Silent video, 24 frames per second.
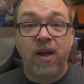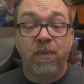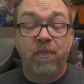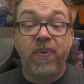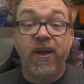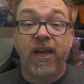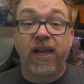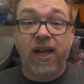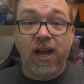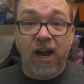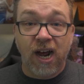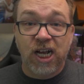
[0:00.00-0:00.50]

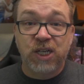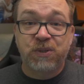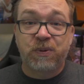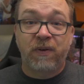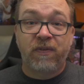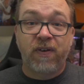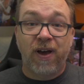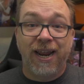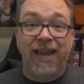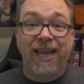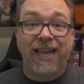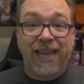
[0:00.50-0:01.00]
because
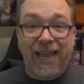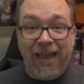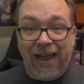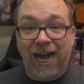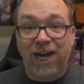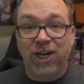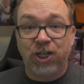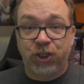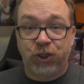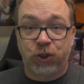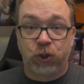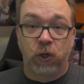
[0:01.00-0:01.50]
we've got a
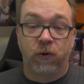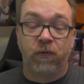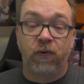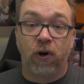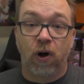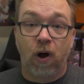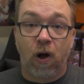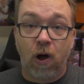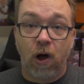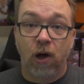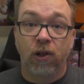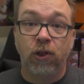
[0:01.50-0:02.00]
cache
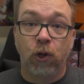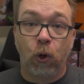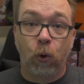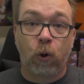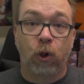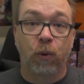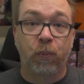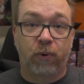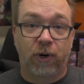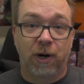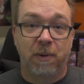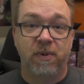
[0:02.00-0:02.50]
server on
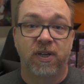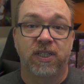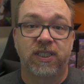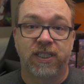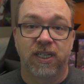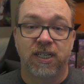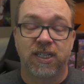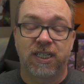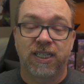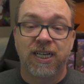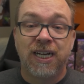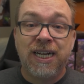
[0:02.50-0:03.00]
local
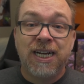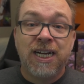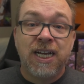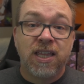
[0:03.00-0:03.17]
premises